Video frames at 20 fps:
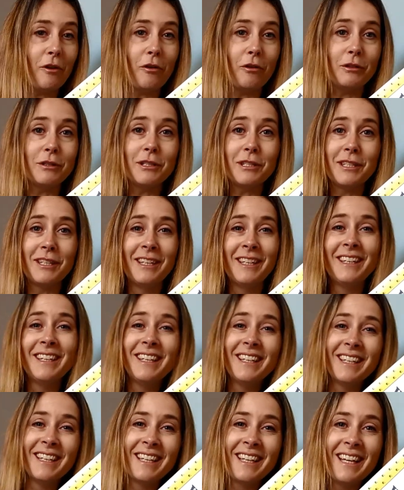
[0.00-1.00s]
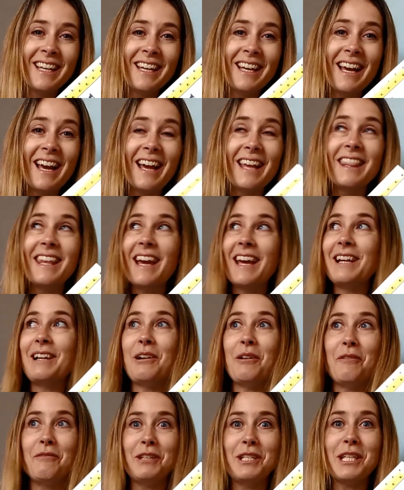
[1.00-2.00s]
got. And then a
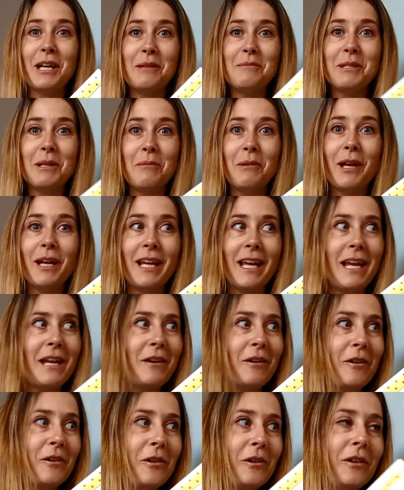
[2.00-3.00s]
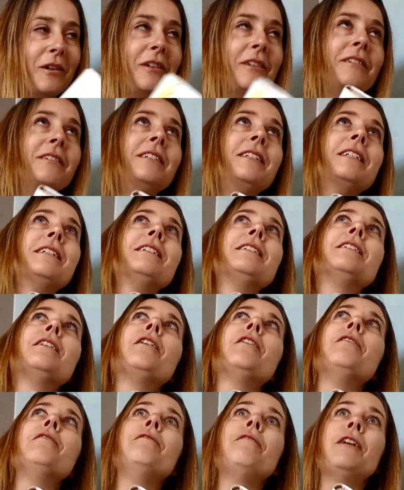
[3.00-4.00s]
lot of the times I'm like Eeyore, just
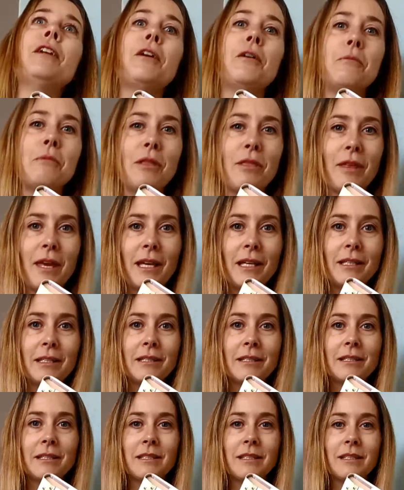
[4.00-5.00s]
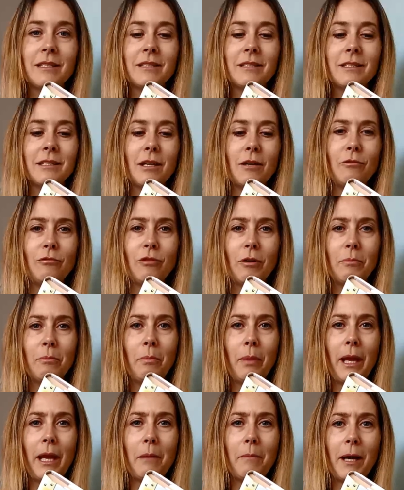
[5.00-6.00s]
so fed up with things, so
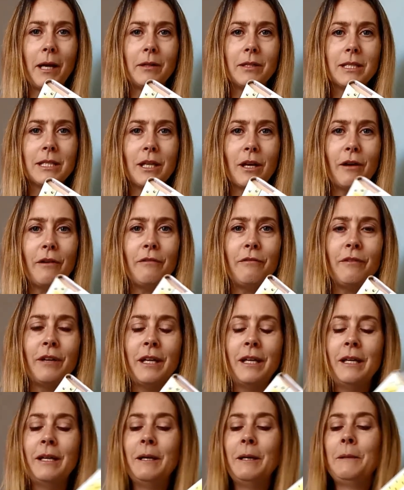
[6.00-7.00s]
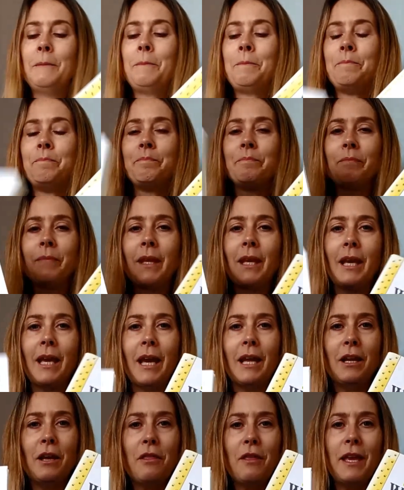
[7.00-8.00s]
grumpy about stuff.
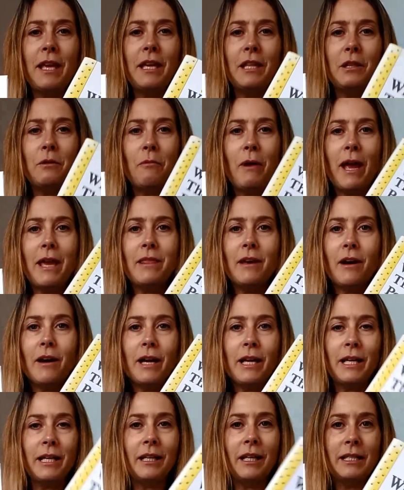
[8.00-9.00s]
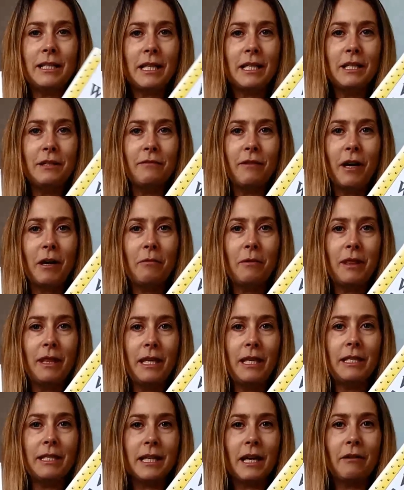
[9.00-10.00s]
And I think in the way that I can identify with
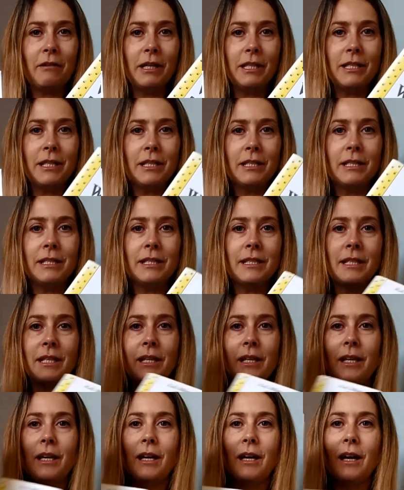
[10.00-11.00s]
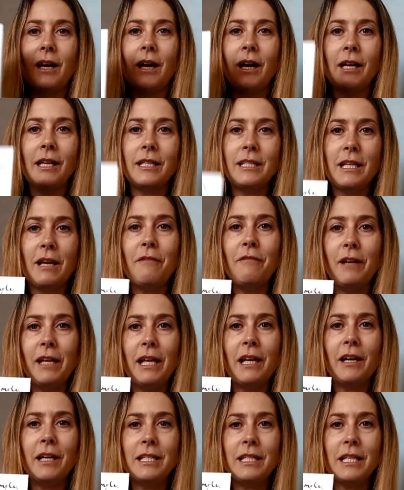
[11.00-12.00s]
these characters, I can
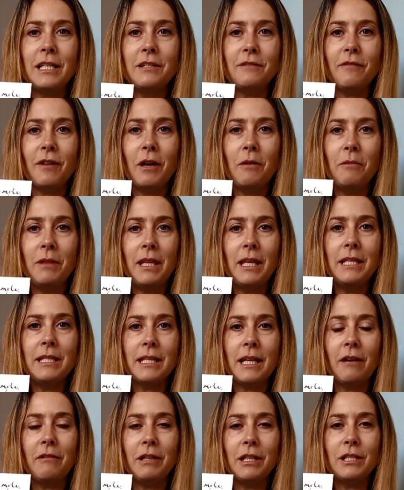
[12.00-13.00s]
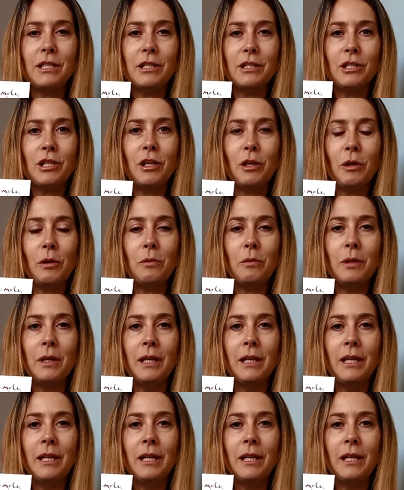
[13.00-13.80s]
definitely identify with these characters too.